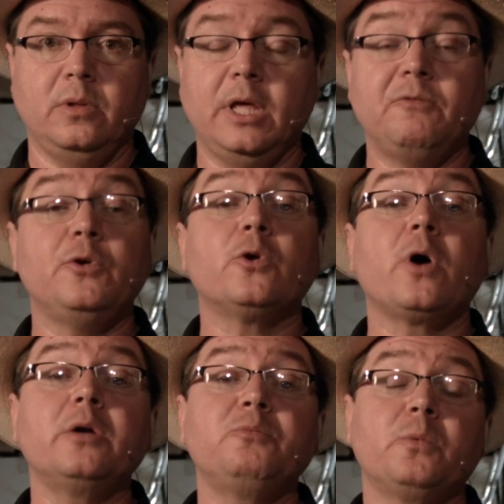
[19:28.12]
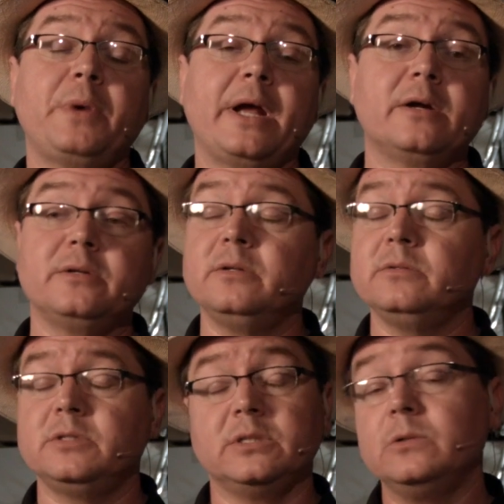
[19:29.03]
If you're unprepared
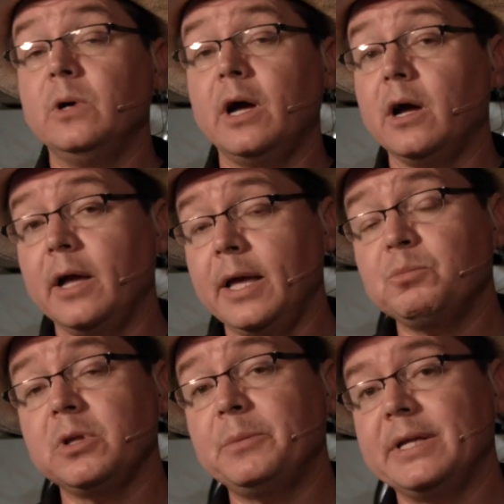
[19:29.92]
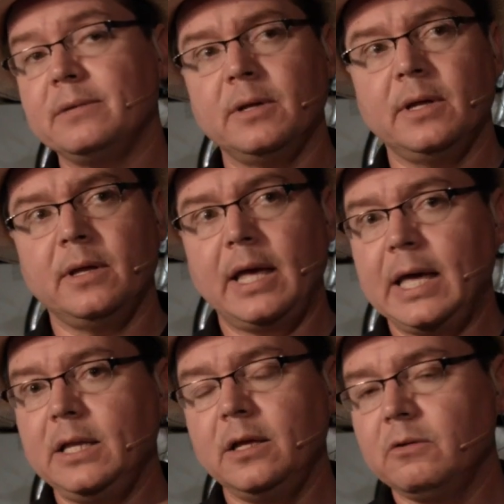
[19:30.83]
to implement
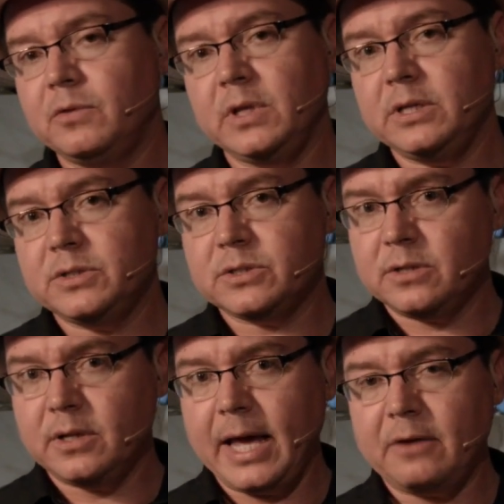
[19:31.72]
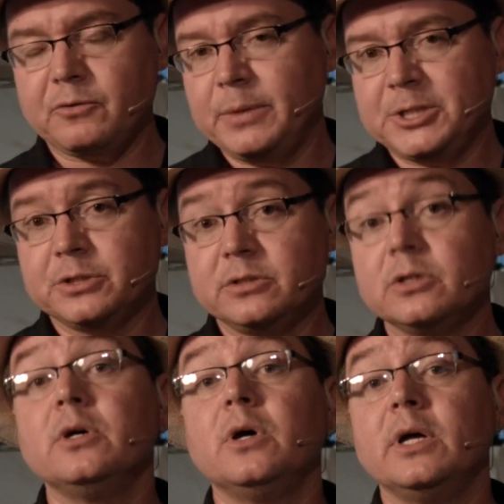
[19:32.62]
any of these aforementioned
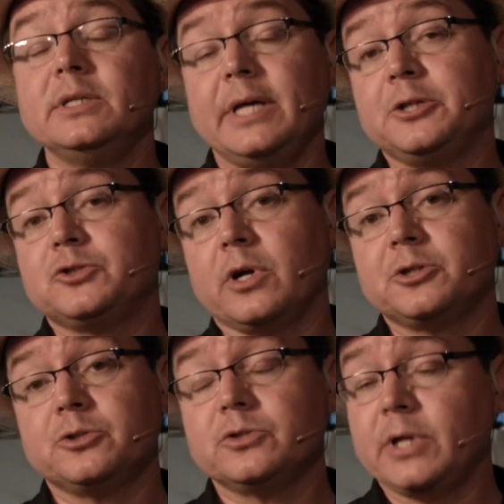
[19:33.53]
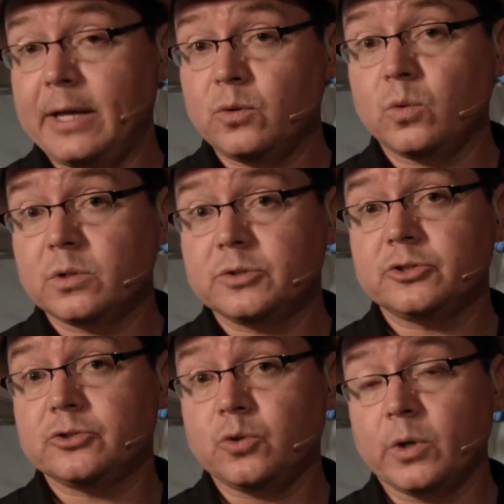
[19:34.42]
data structures and or
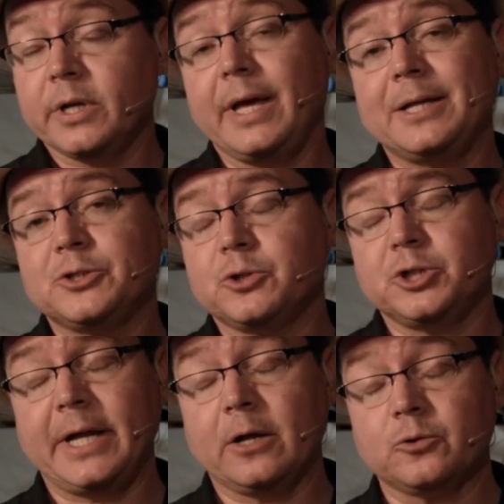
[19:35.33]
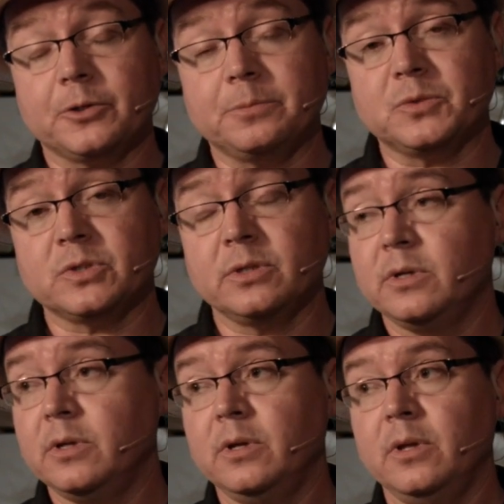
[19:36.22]
sorting and searching algorithms,
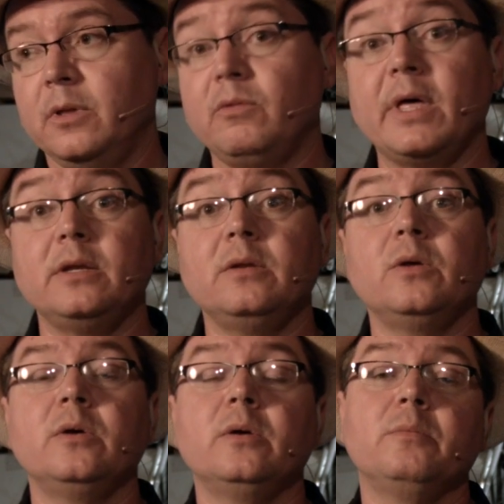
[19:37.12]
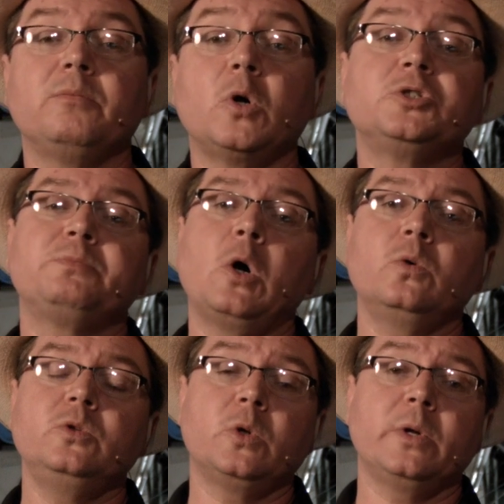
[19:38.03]
then
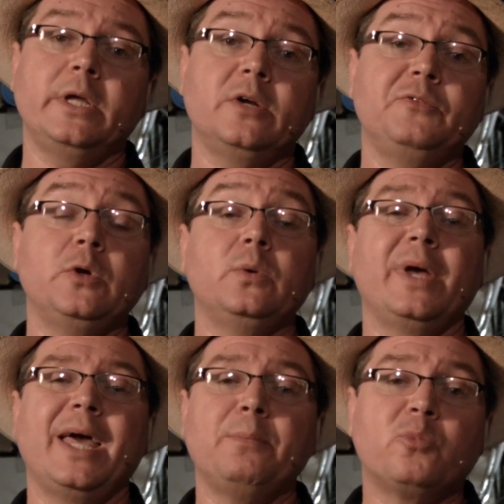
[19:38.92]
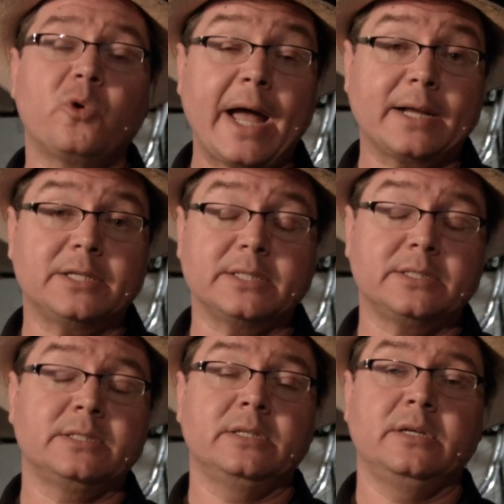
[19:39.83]
postpone your interview and practice.